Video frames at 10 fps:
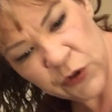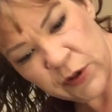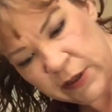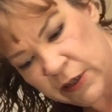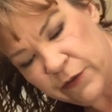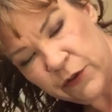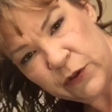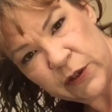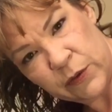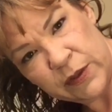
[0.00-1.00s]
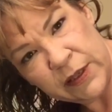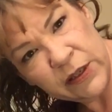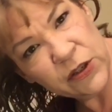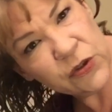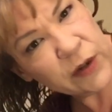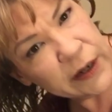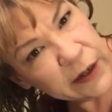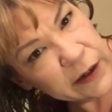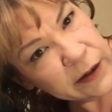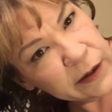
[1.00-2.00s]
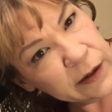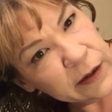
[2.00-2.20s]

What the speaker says: usually diffusing with this dryer,